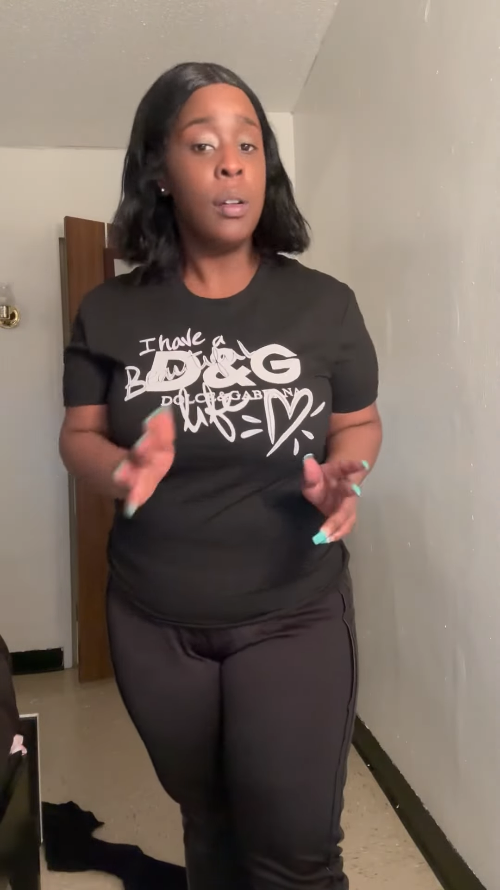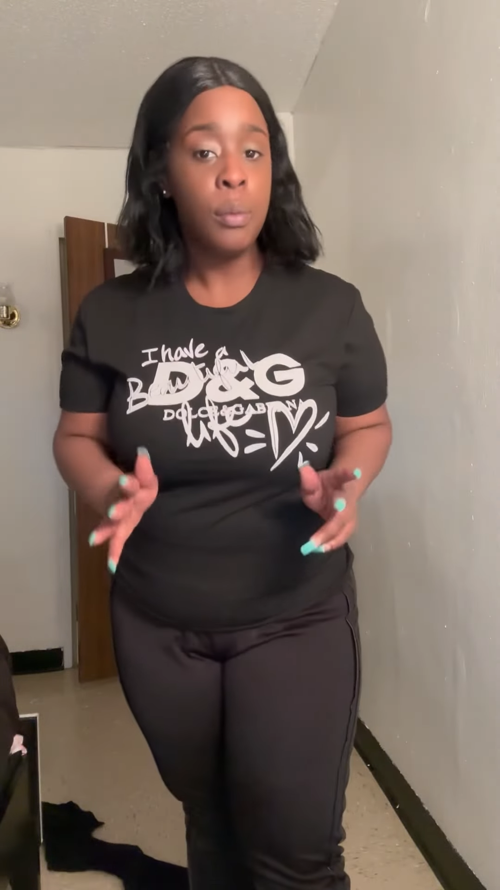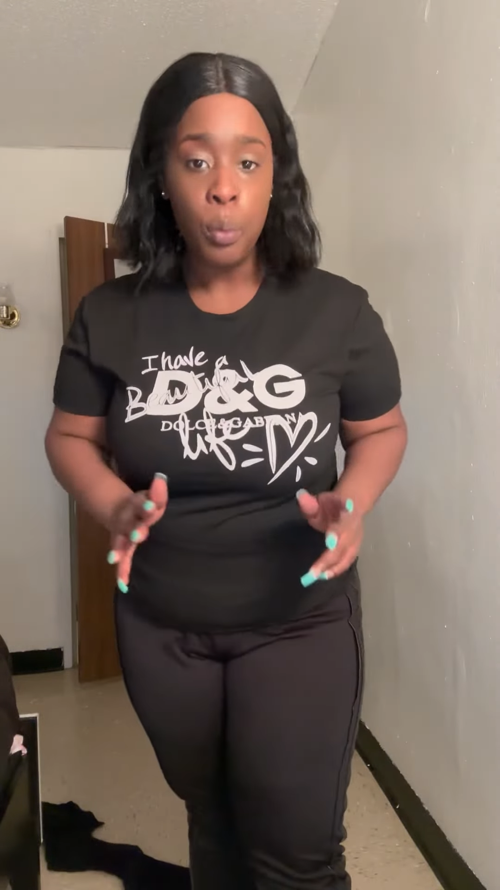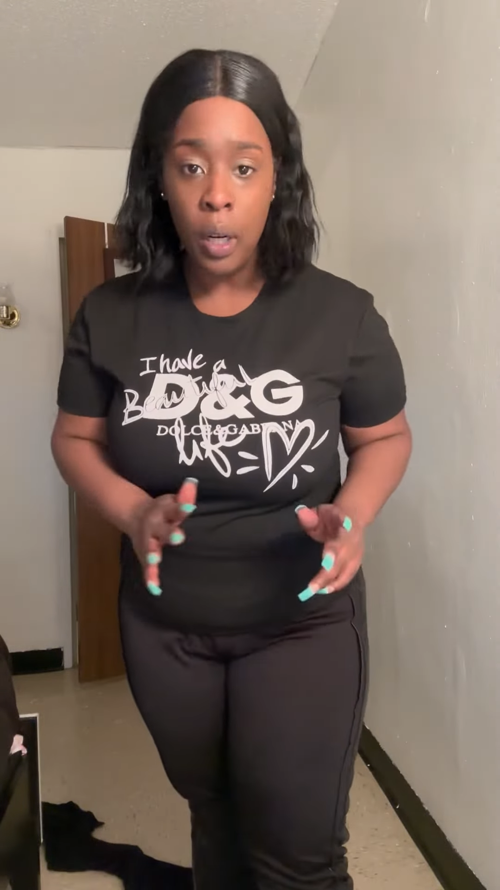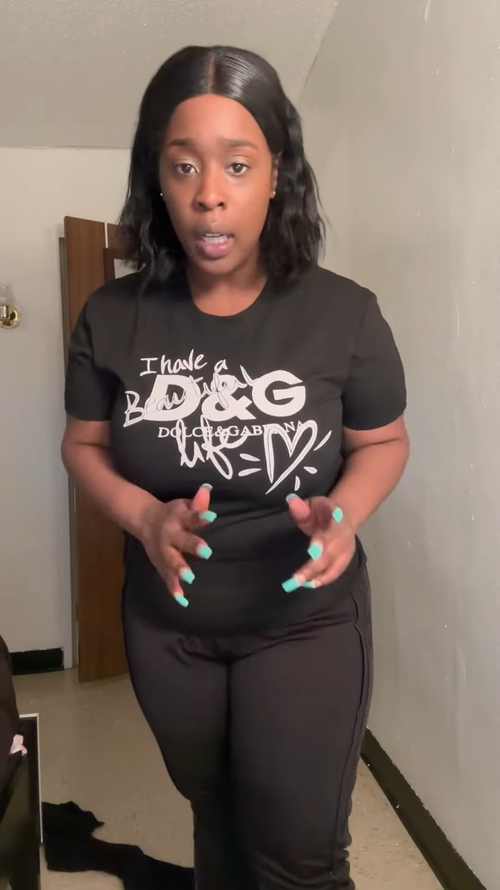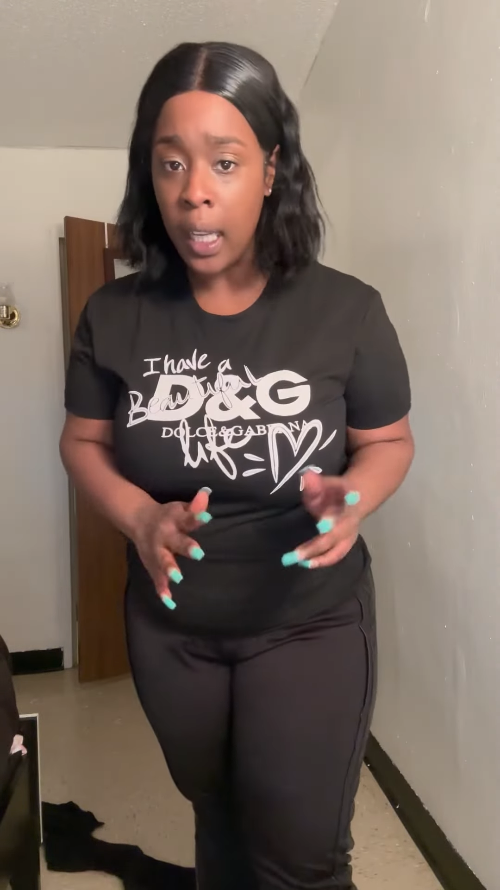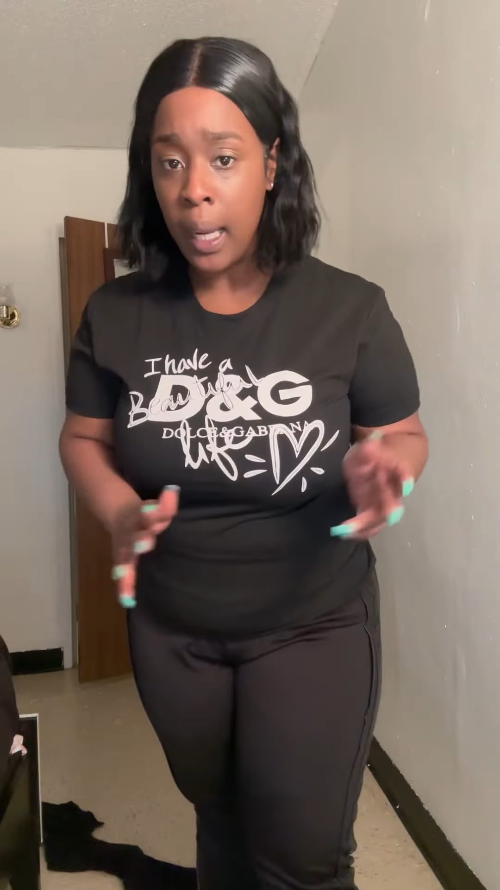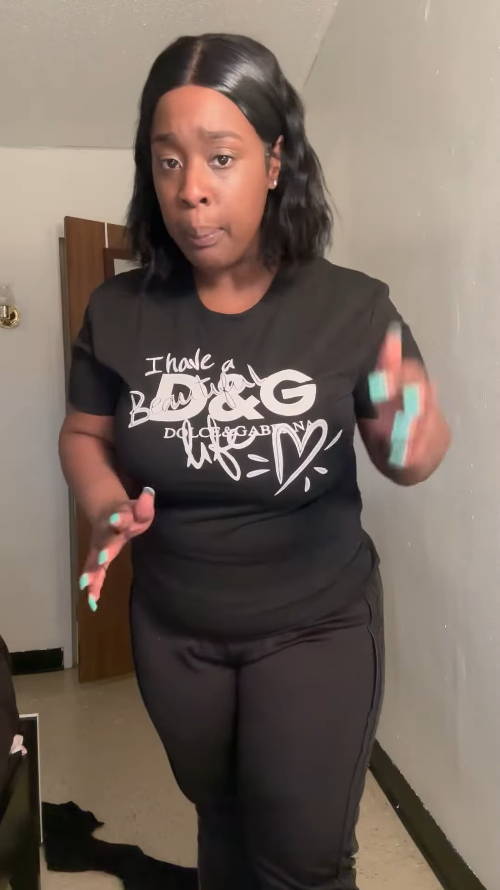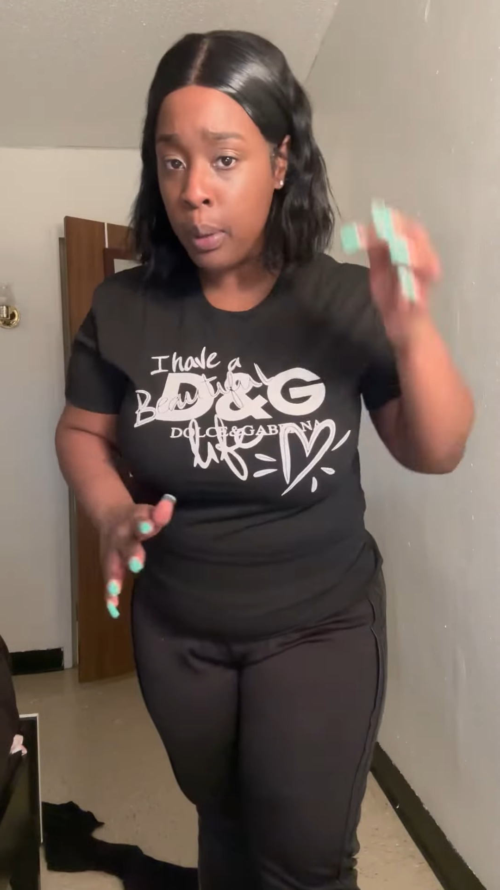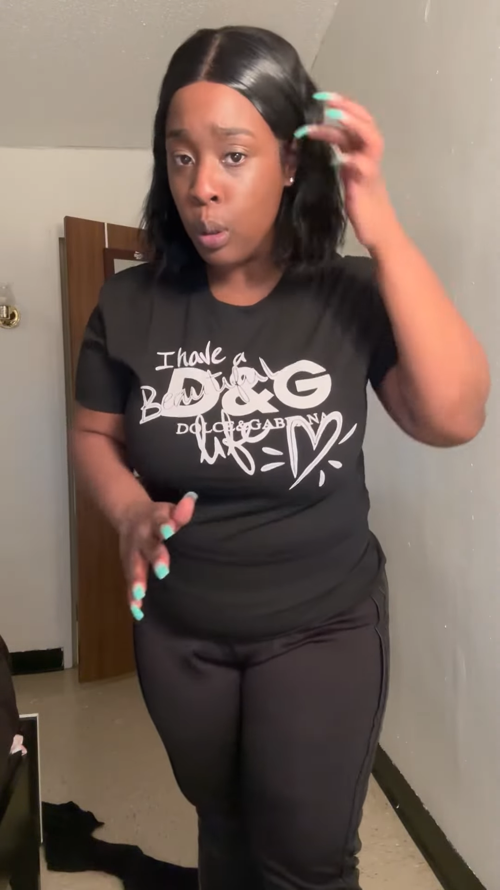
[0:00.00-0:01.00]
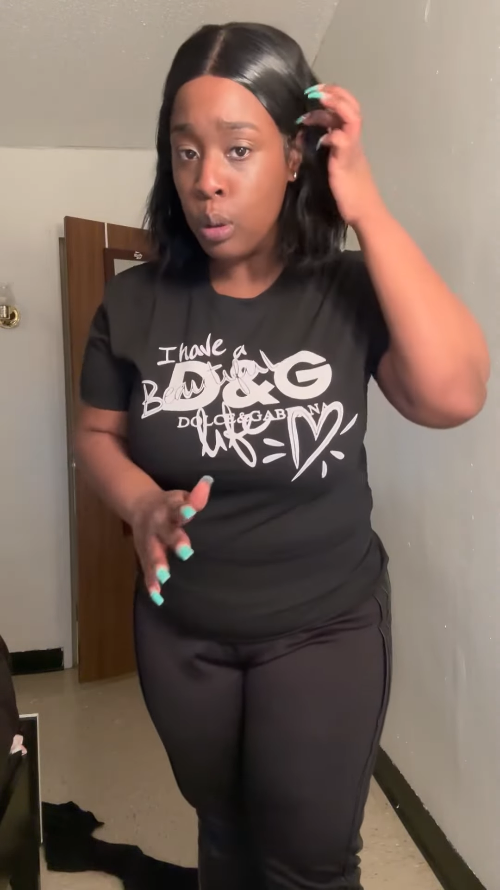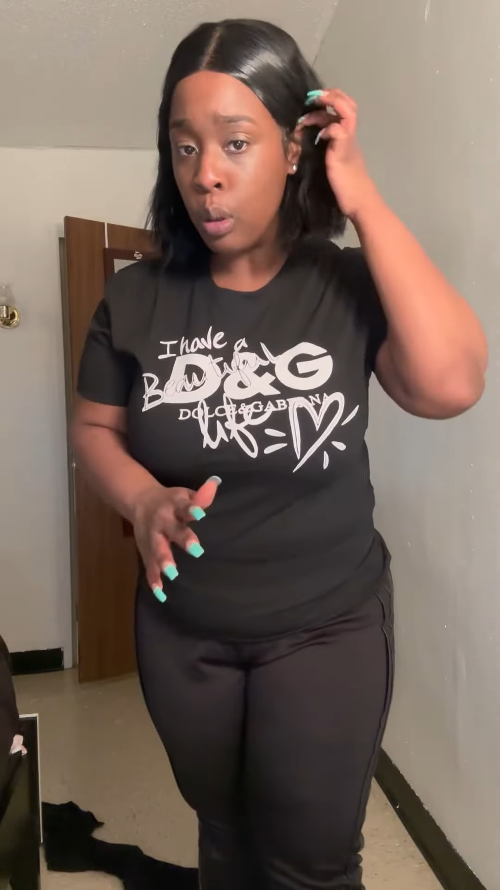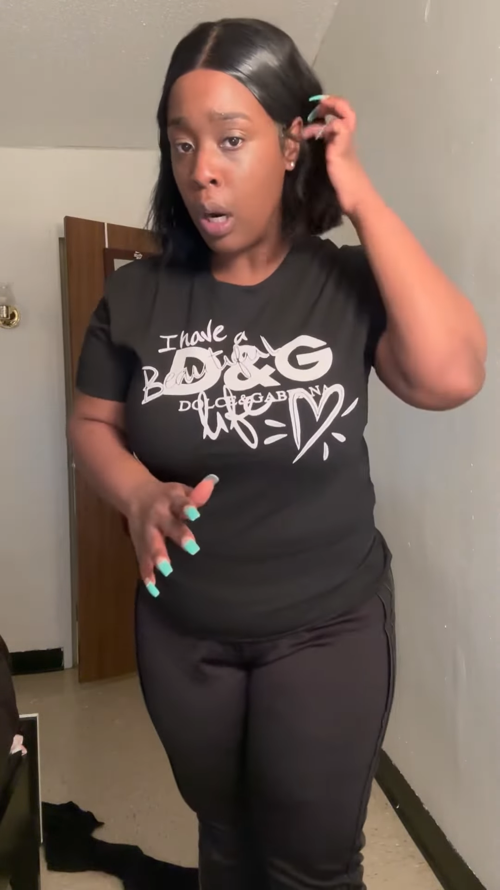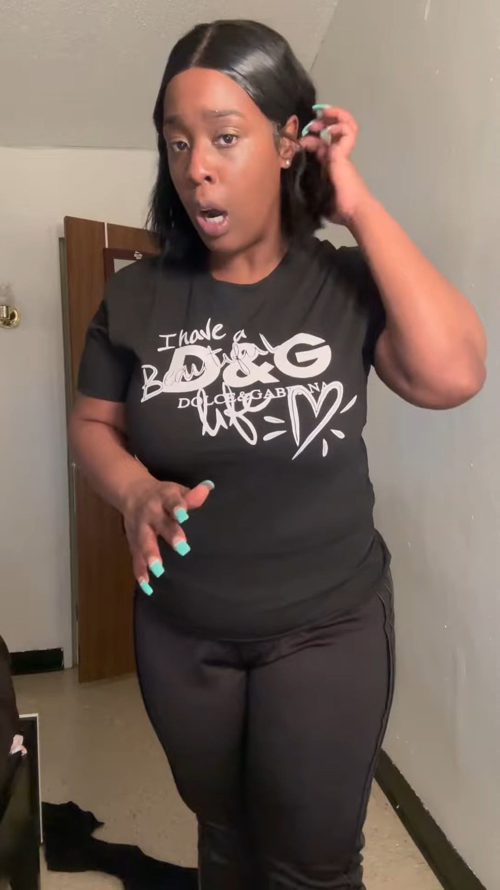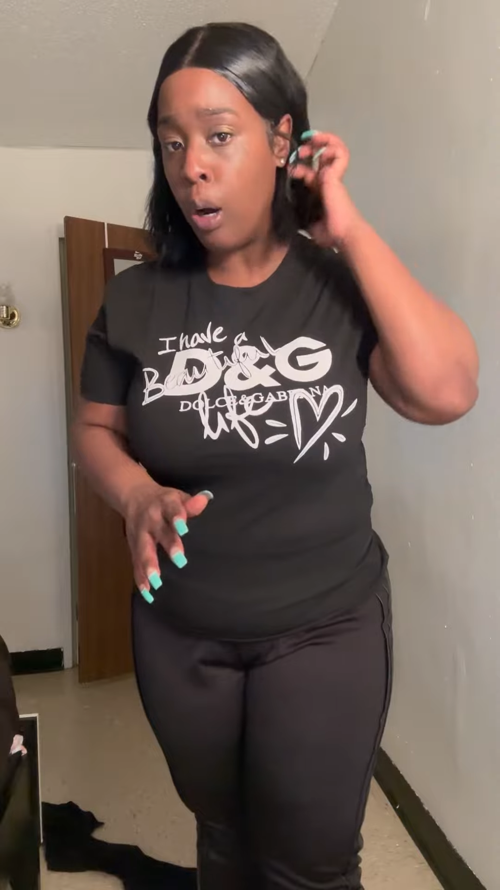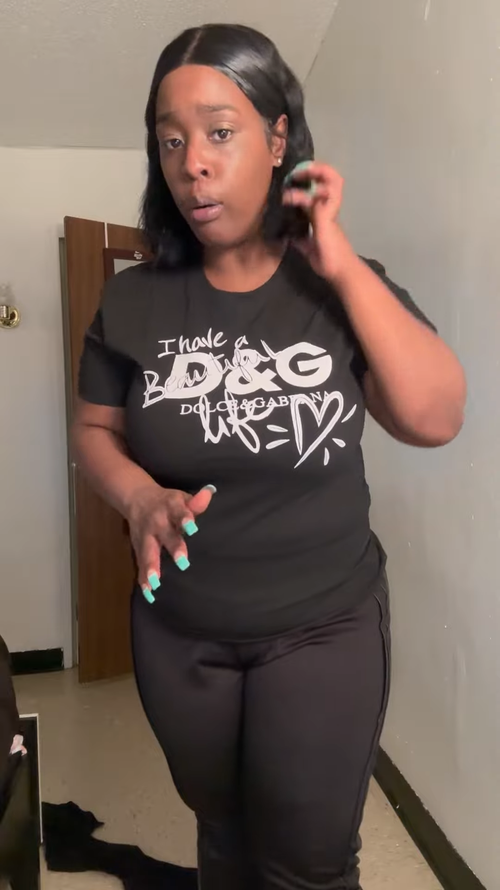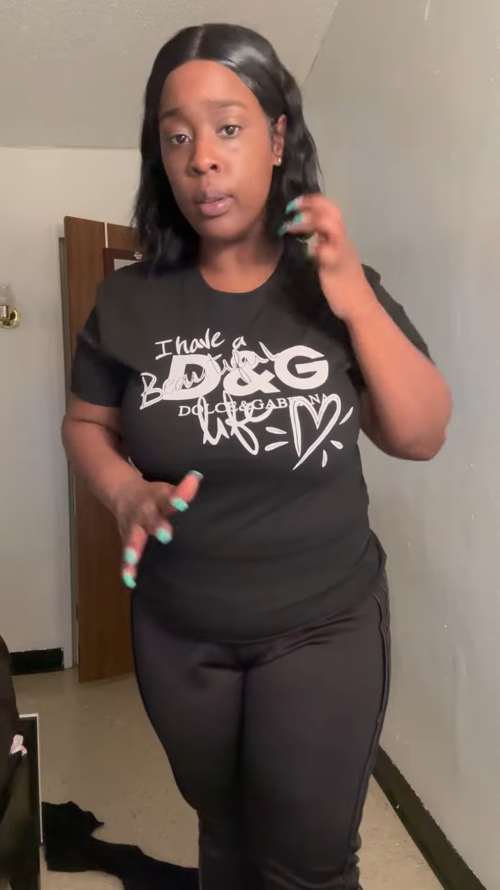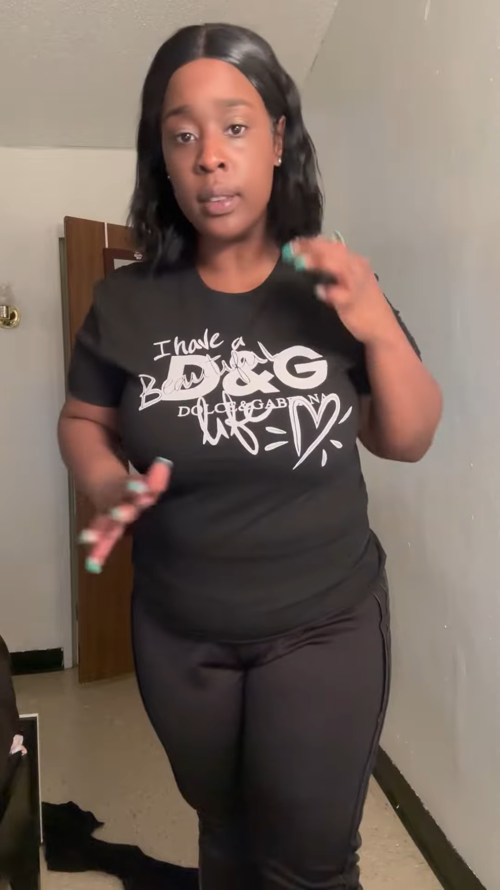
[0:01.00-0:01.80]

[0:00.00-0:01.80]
will keep you through the whole